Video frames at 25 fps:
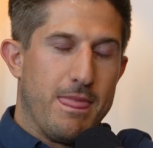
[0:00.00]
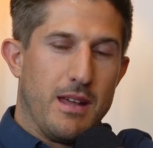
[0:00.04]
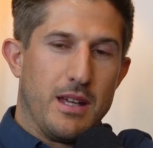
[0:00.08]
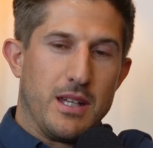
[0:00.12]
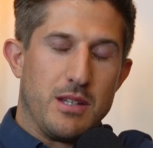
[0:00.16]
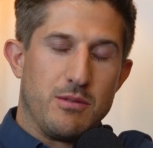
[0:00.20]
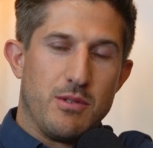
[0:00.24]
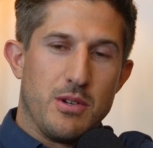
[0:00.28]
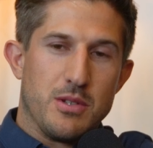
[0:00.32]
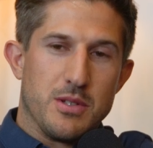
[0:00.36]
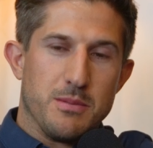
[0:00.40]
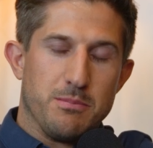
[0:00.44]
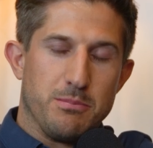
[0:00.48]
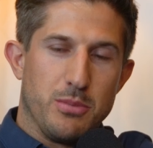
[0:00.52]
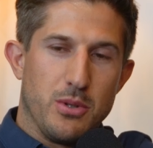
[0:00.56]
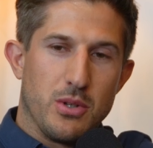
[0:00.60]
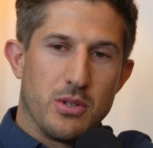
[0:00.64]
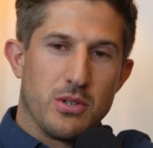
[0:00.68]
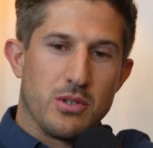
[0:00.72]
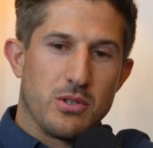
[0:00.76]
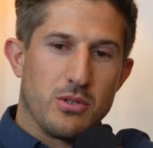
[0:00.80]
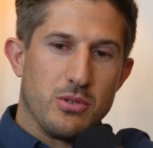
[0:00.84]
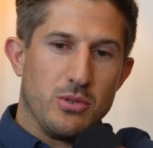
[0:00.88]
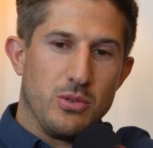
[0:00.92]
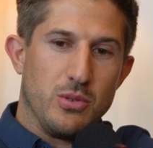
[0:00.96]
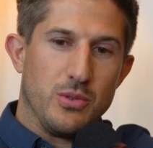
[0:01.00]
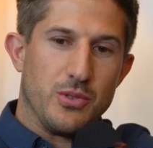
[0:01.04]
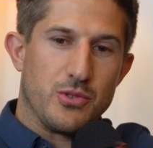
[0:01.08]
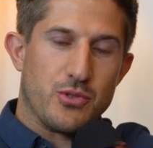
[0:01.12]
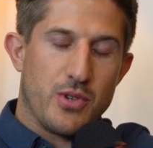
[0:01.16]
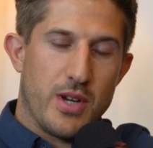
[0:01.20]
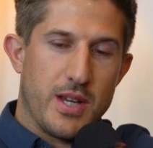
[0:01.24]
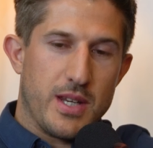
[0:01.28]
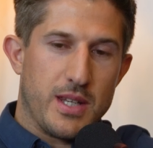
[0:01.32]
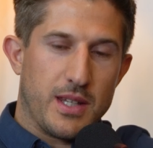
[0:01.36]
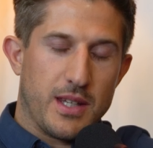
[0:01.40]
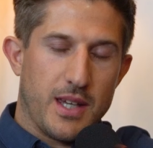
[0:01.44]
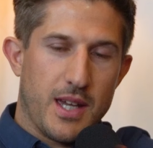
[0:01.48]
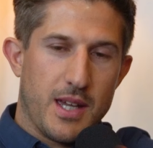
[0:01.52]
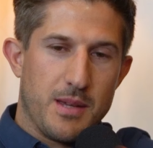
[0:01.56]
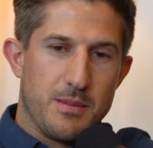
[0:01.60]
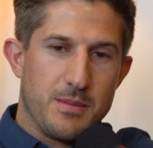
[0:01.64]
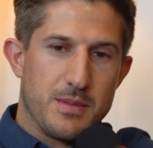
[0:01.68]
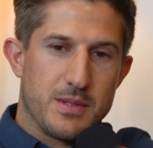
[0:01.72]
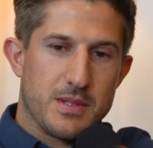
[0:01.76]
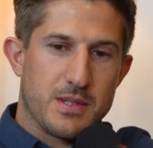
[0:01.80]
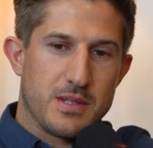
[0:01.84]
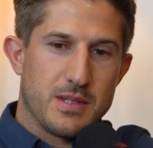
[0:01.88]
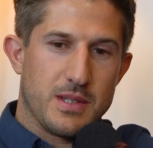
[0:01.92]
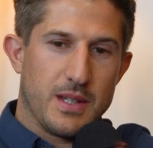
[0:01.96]
And he wrote a book called Trading
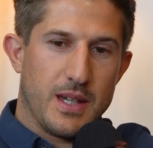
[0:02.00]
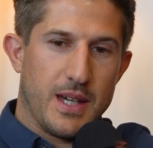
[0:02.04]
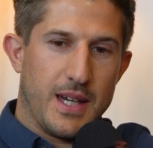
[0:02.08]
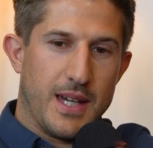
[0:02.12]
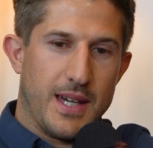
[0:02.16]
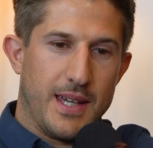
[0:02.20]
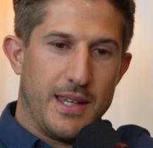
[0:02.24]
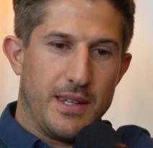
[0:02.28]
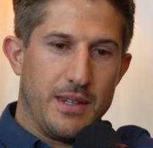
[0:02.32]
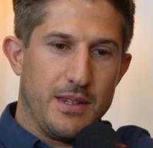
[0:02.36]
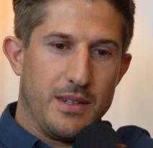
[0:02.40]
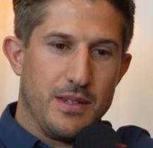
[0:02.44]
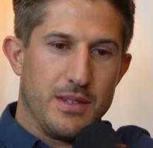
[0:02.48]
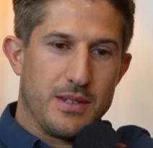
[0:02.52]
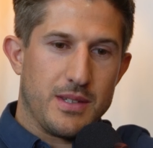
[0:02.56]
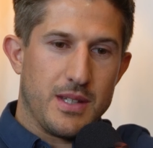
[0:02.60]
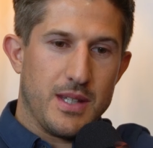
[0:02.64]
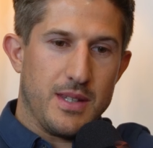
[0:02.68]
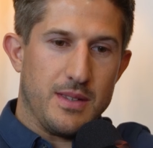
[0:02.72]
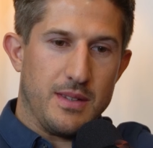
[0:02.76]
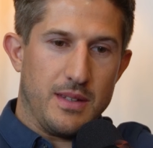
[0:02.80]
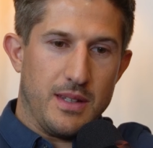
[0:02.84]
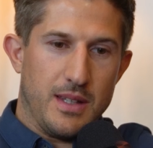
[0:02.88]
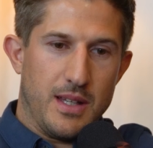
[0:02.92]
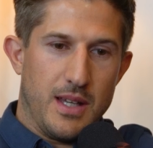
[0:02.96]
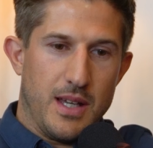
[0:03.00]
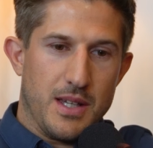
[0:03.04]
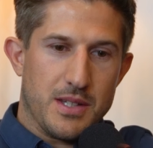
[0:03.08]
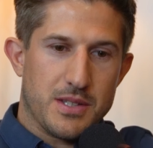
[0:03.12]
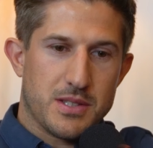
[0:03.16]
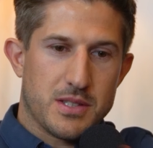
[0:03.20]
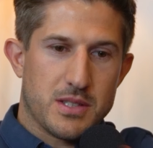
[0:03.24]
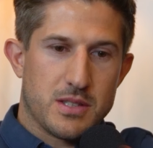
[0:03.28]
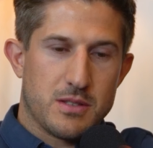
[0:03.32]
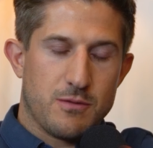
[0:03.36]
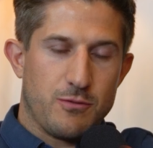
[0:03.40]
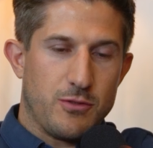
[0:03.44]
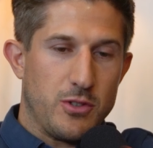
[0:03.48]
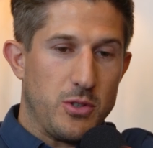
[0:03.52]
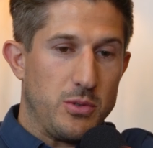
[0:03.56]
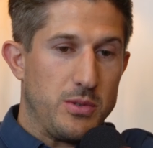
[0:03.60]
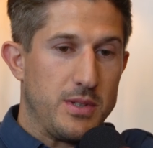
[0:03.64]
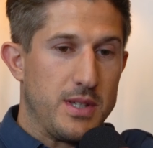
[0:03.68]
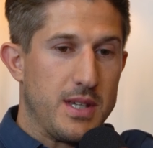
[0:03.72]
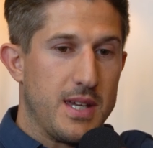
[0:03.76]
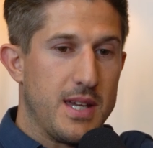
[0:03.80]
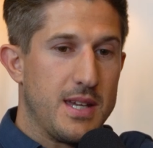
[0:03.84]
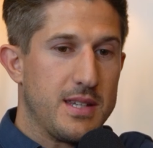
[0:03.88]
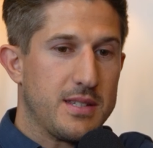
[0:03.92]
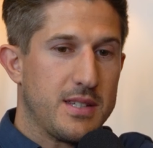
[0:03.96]
Games. And in the last few
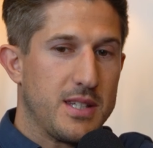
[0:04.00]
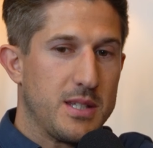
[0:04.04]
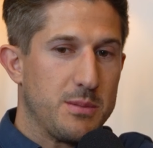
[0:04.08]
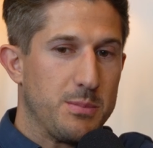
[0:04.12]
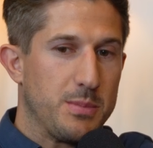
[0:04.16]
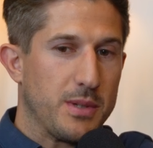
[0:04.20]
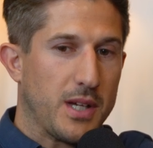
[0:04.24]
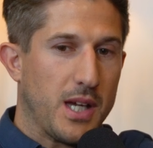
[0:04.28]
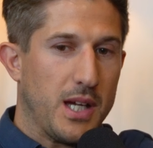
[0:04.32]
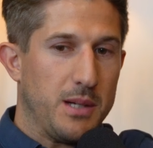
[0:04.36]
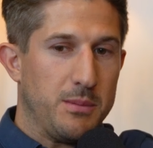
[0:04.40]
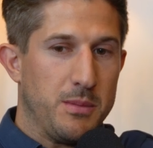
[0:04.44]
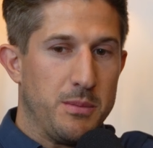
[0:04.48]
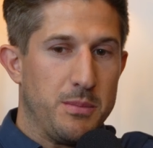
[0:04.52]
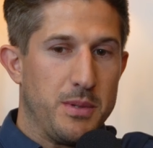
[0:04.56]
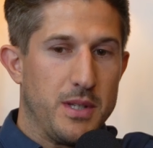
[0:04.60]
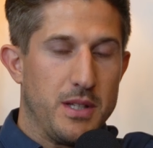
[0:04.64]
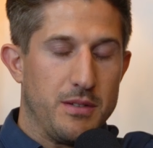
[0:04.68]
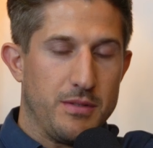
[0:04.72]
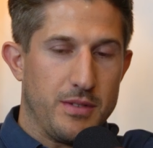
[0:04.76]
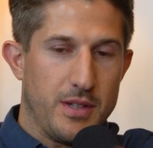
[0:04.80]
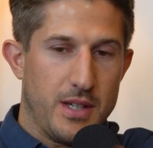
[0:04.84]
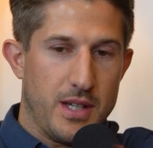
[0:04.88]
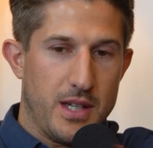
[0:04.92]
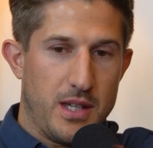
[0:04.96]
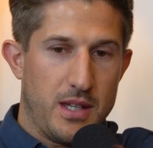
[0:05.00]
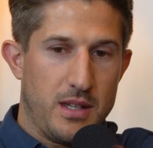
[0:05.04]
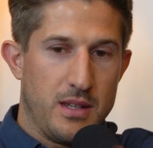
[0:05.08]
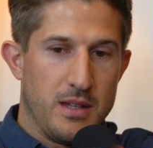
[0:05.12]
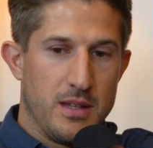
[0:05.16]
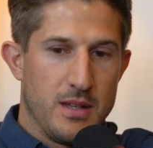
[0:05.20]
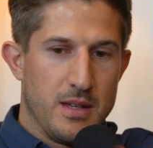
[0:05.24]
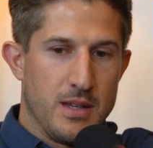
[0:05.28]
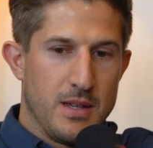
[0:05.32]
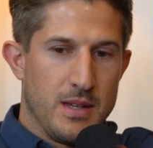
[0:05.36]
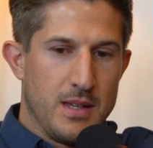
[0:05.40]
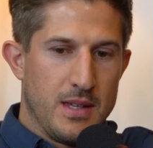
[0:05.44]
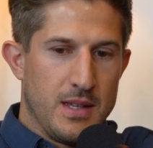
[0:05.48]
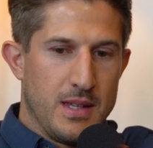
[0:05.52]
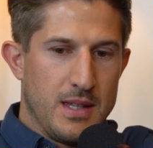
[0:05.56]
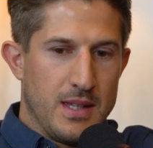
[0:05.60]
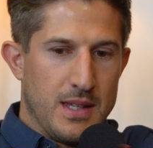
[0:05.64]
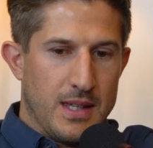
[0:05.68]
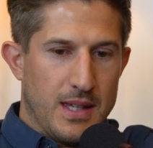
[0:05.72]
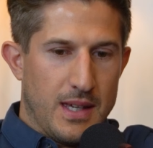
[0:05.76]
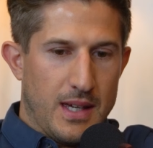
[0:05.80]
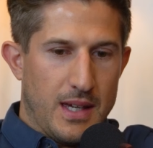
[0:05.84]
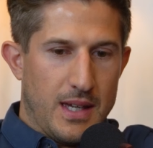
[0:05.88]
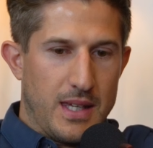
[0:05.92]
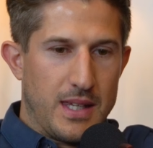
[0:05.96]
years, he's become a bit of a
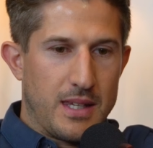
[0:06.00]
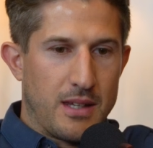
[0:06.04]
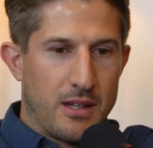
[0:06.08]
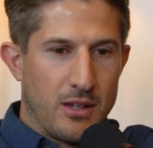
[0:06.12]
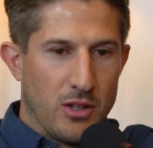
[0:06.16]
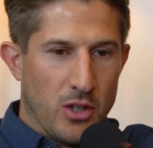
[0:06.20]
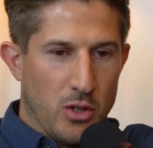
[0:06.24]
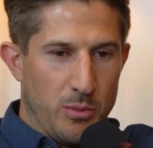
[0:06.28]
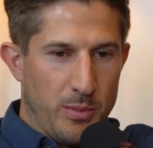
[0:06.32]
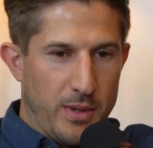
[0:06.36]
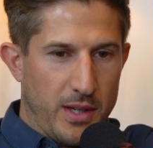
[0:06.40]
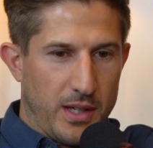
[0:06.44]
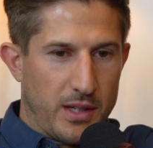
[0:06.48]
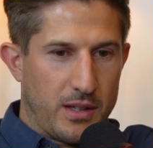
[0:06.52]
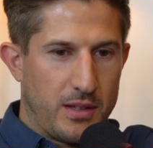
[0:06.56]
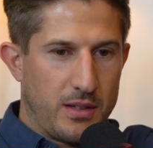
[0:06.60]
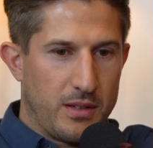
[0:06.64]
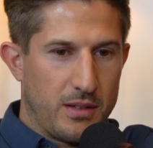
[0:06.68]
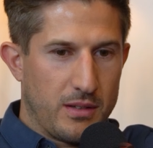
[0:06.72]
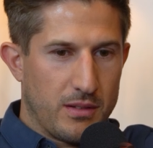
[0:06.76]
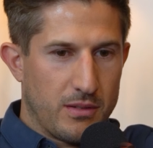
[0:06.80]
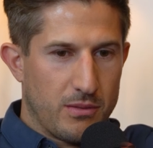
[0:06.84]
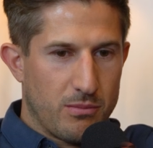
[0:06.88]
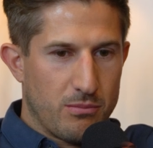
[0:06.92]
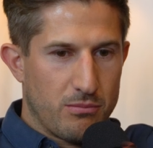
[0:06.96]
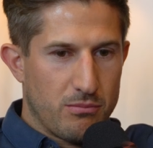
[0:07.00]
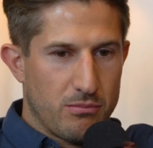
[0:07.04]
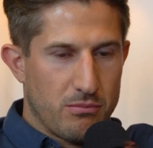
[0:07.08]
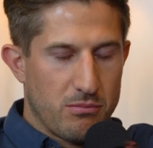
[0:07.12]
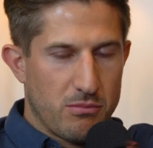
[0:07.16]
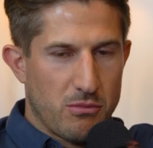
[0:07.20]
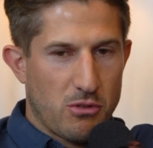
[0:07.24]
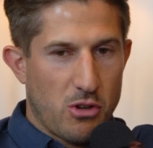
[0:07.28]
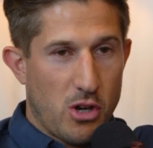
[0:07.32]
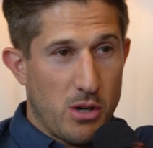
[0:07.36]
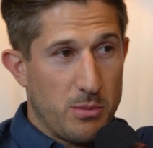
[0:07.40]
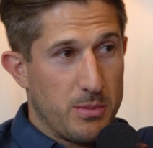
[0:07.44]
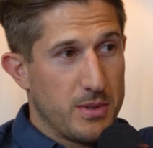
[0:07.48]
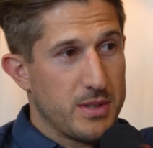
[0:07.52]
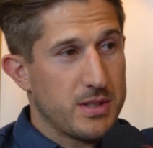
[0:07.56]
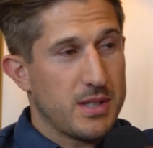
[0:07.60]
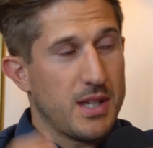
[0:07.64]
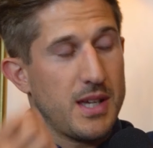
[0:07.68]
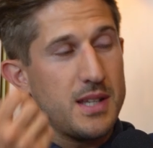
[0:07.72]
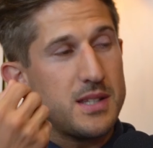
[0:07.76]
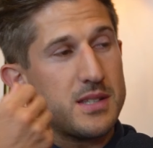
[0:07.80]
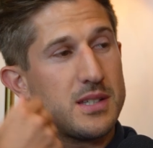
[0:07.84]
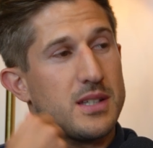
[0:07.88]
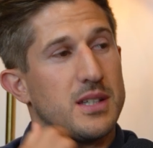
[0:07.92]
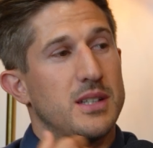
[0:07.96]
economic
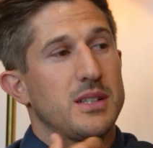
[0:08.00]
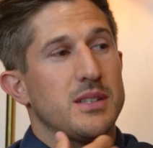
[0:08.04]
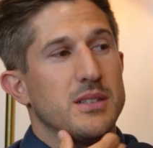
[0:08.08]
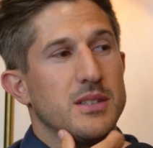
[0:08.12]
commentator.